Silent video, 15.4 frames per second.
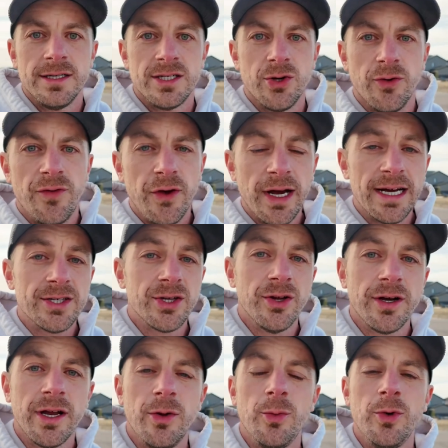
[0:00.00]
So if you guys are
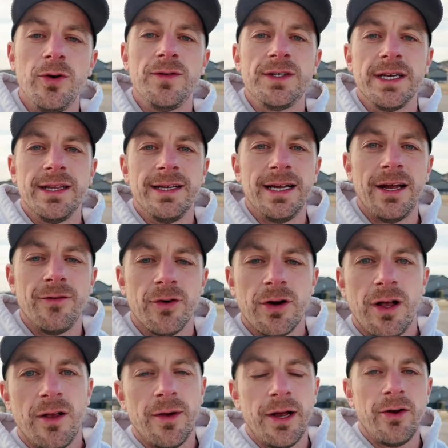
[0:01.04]
looking to move to the Denver,
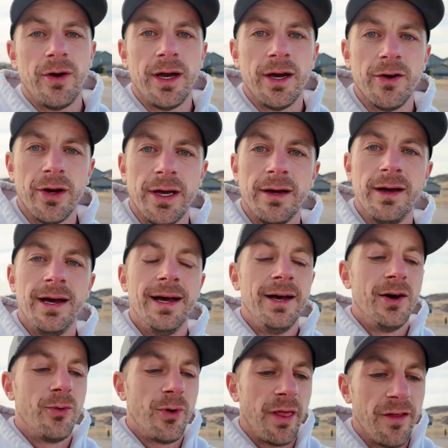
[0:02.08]
Colorado area,
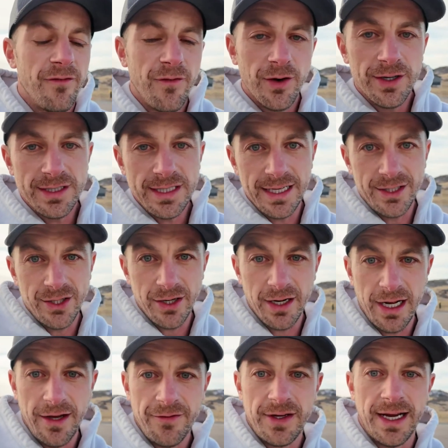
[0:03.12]
one of the first things you're
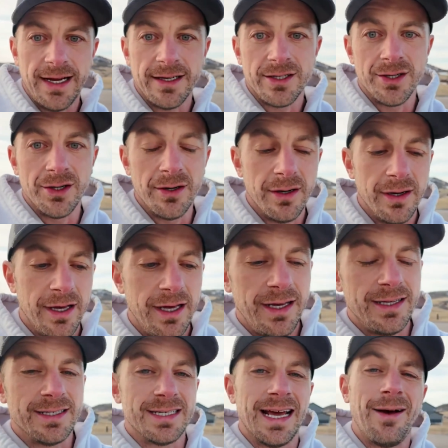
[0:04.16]
gonna have to answer
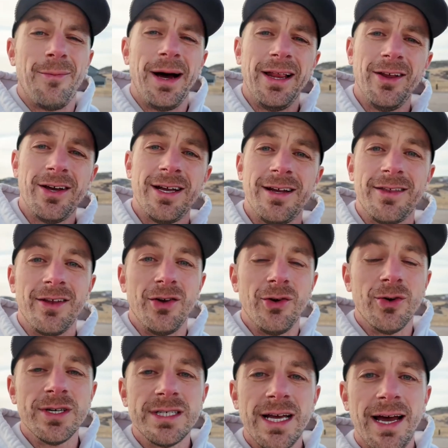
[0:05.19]
is, am I looking at the
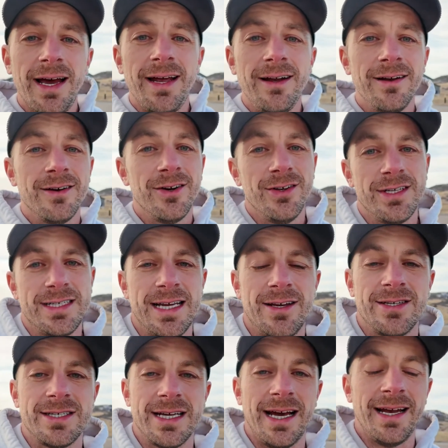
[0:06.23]
north side or the
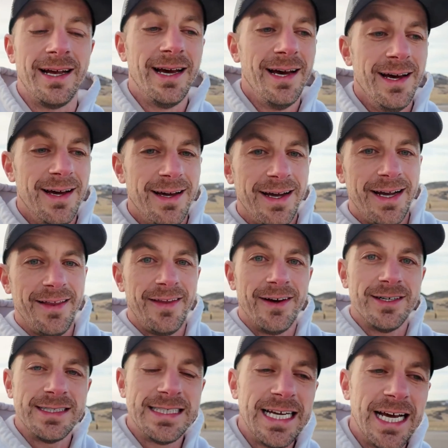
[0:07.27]
south side? And
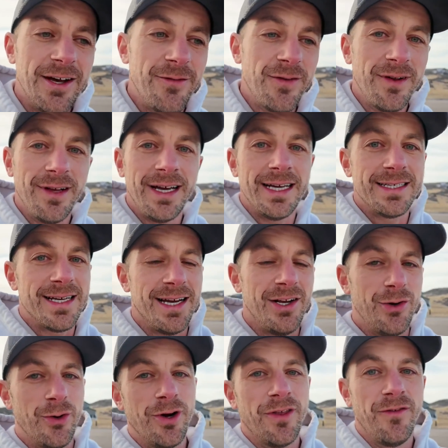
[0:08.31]
there definitely is a
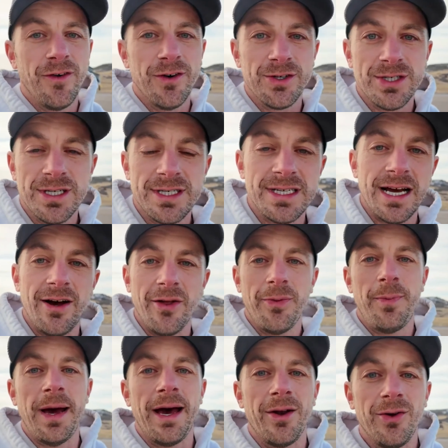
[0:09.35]
north versus
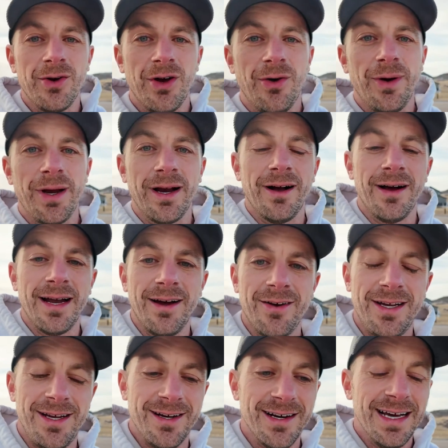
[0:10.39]
south battle going on out
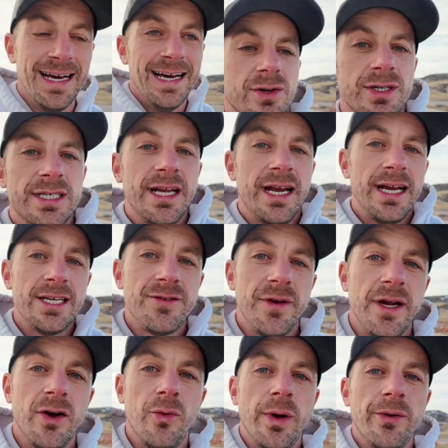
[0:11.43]
here. So in today's
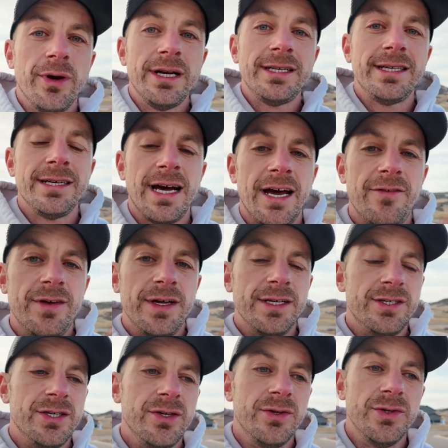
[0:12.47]
video, we wanted to dive
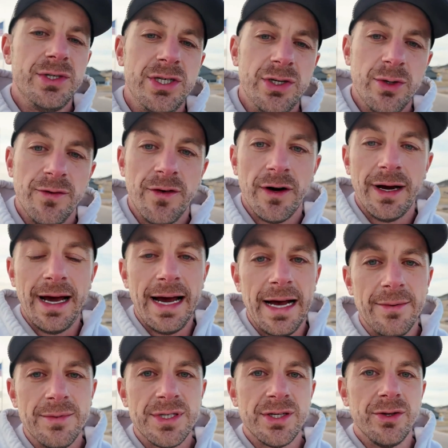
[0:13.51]
into two of our
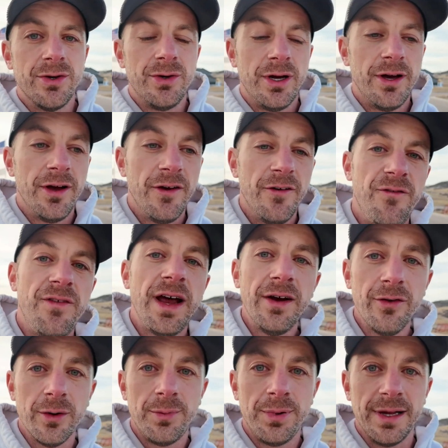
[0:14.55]
absolute
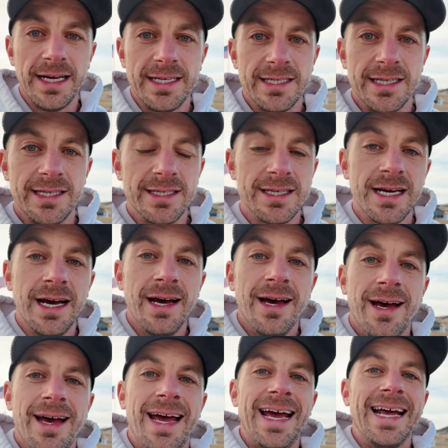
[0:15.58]
favorite places,
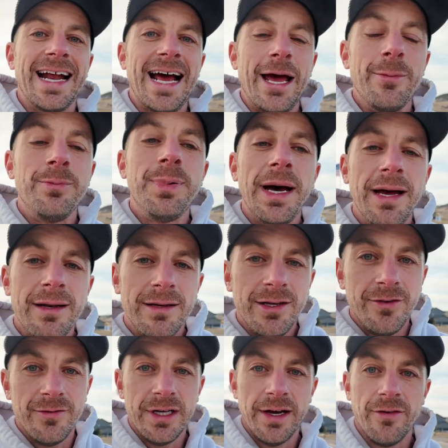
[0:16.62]
and I bet
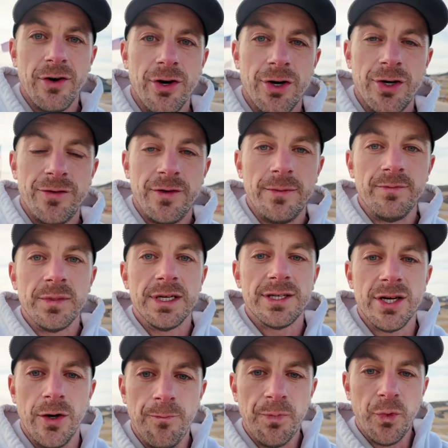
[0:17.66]
you've never heard of them.
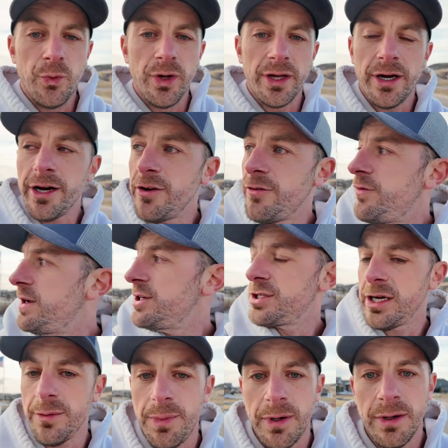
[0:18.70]
So Will and I are gonna finish
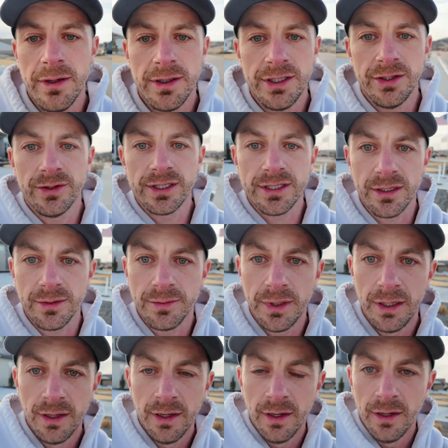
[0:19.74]
up doing
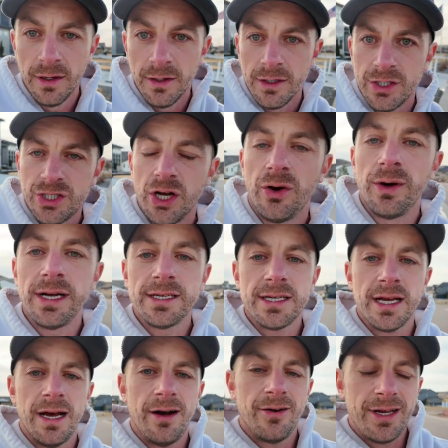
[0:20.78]
some
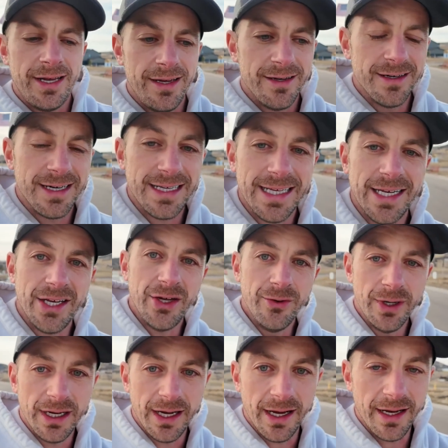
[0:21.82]
showings out here, and then
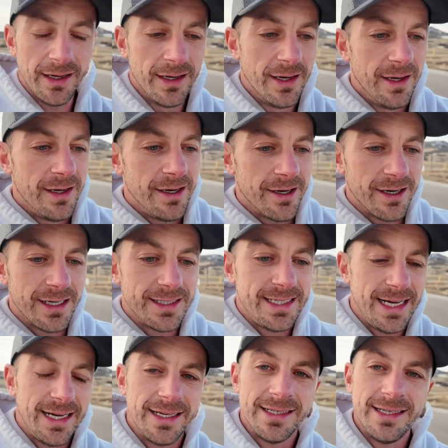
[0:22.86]
you and I are gonna
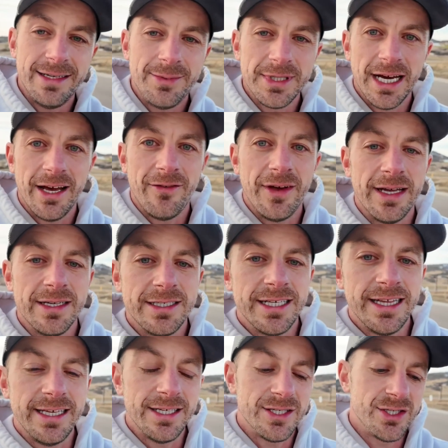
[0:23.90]
take a deep dive
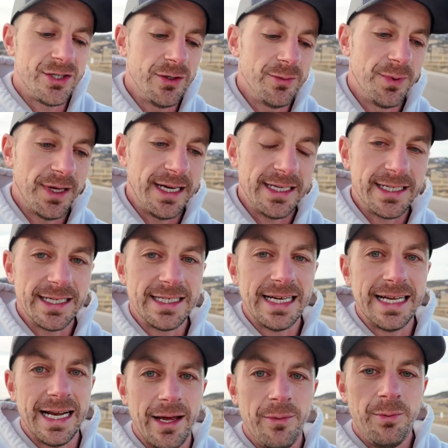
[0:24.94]
into these two places,
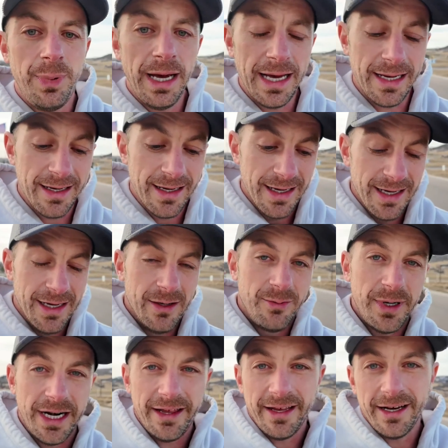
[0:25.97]
and I bet
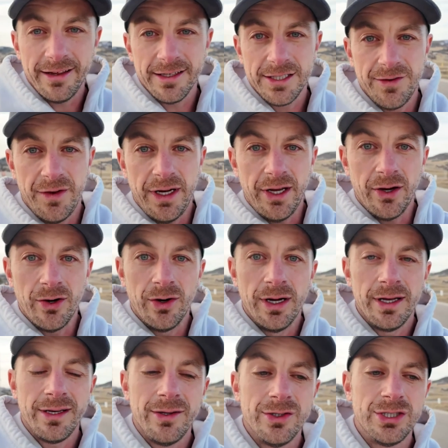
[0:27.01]
by the end of this video,
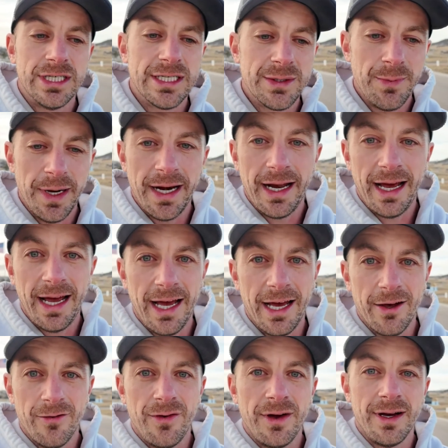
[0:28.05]
you just might
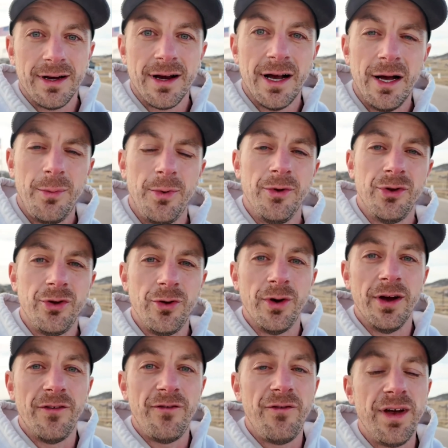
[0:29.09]
have a couple new
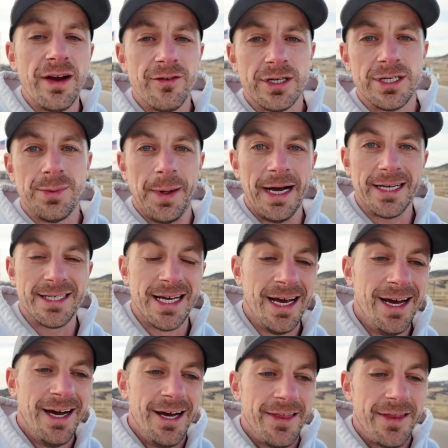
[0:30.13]
favorite spots
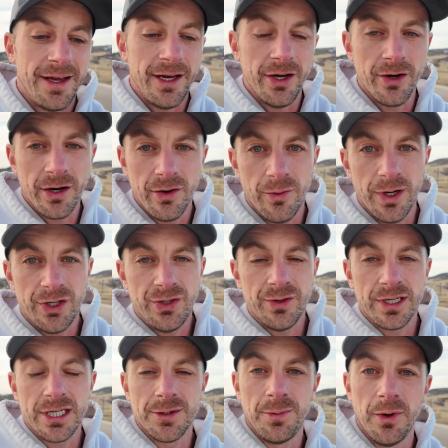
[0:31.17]
that you're gonna want to
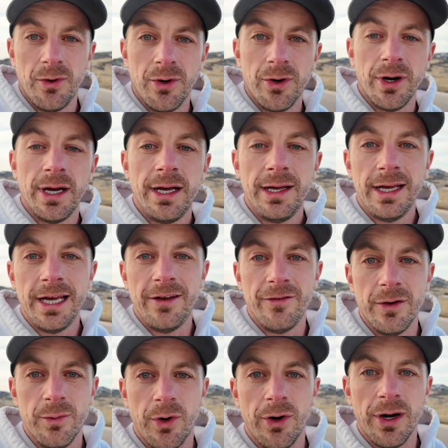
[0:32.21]
explore
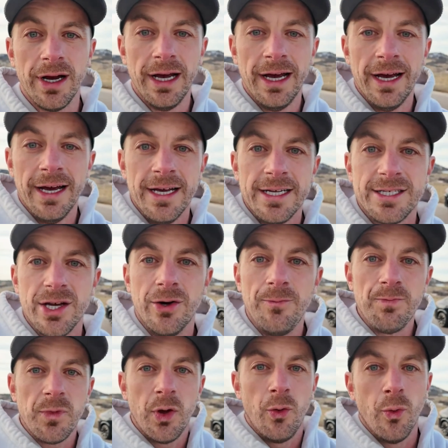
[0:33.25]
even more. So
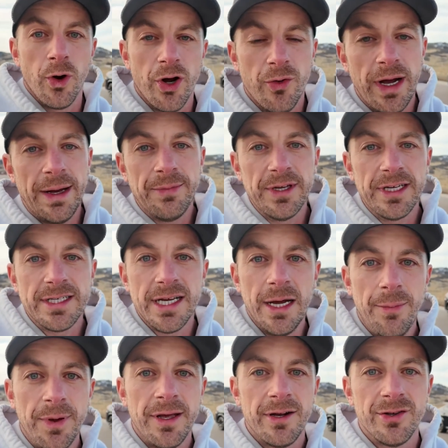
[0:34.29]
we're gonna wrap this
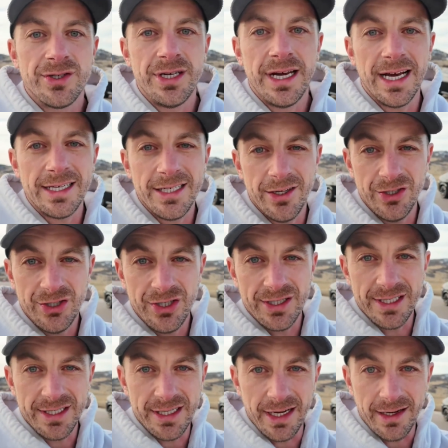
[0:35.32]
up. I'll see you guys here in
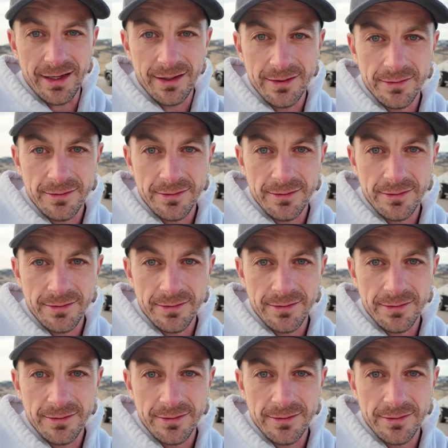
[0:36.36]
just a sec.